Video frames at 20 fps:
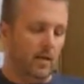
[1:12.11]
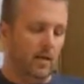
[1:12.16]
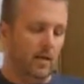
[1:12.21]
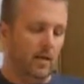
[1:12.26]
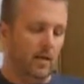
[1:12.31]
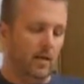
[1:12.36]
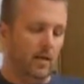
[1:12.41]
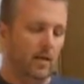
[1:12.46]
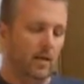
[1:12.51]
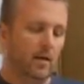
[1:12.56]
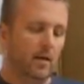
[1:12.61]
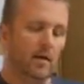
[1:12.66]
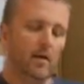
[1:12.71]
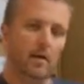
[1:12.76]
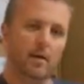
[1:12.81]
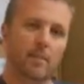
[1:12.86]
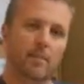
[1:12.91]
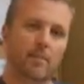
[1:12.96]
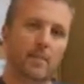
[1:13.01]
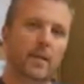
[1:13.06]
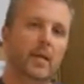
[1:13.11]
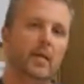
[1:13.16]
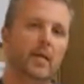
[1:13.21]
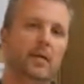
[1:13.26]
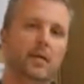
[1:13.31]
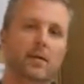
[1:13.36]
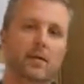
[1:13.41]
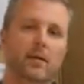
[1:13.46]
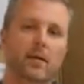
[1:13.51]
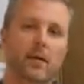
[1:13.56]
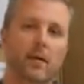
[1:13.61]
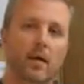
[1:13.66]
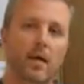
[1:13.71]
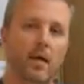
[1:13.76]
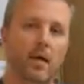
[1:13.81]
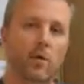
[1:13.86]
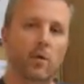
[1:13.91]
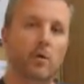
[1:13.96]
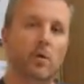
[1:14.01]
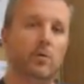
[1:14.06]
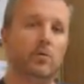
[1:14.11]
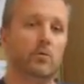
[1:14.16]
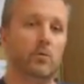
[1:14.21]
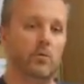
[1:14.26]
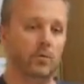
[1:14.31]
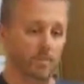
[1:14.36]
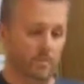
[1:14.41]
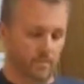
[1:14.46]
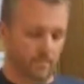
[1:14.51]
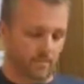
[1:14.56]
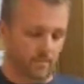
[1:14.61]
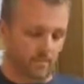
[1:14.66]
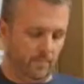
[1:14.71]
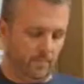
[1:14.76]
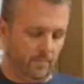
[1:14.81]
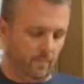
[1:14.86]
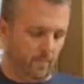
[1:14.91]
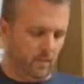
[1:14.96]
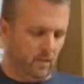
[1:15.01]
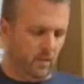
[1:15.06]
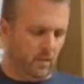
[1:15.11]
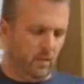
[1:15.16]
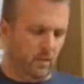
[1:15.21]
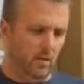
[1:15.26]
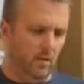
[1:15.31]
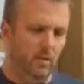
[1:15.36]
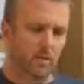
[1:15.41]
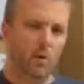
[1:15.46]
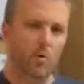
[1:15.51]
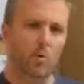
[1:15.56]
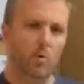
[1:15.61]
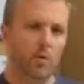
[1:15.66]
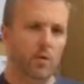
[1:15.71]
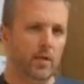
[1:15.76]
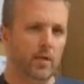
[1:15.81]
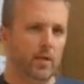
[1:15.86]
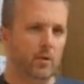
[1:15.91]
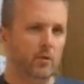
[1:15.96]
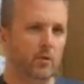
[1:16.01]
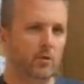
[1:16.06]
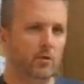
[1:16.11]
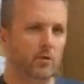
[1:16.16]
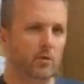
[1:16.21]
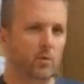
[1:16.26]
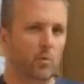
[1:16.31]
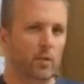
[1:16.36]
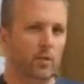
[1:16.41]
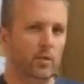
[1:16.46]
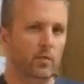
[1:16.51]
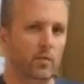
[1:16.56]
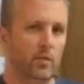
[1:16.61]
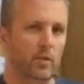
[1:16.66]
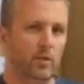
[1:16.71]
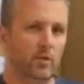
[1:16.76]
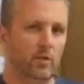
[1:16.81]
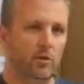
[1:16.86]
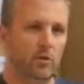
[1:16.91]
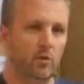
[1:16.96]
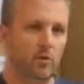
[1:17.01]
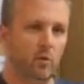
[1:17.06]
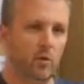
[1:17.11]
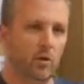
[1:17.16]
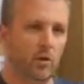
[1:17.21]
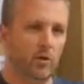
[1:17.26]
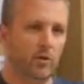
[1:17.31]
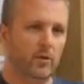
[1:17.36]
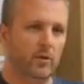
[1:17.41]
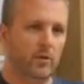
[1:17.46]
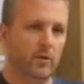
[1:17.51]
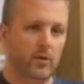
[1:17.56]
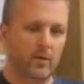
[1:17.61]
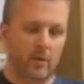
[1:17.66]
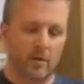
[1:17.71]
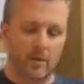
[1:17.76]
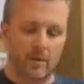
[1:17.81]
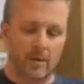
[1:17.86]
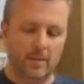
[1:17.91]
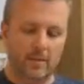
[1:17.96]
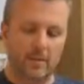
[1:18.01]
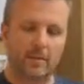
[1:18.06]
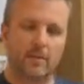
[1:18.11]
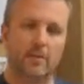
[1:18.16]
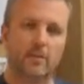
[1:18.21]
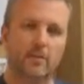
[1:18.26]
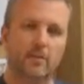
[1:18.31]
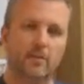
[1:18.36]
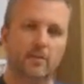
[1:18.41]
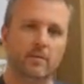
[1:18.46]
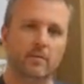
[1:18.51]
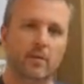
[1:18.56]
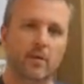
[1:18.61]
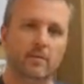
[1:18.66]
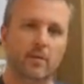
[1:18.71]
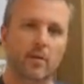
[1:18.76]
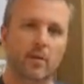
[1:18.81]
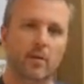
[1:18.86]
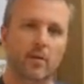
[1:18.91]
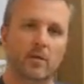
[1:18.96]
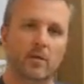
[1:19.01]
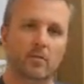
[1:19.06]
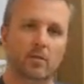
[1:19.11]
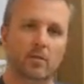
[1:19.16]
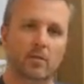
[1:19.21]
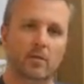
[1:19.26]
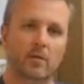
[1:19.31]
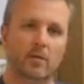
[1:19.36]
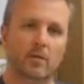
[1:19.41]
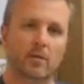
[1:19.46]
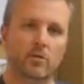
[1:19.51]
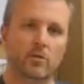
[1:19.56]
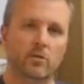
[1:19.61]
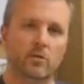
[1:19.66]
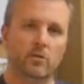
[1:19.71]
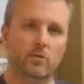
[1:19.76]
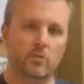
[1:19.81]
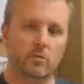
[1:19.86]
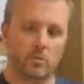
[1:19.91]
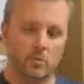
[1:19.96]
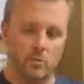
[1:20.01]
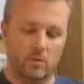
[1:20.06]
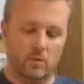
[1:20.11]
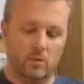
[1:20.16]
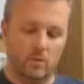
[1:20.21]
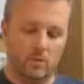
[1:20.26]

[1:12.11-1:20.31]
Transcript: a pin and a whistle. Don't really need to use the whistle unless you're really trying to get everybody's attention. They pretty much will listen to you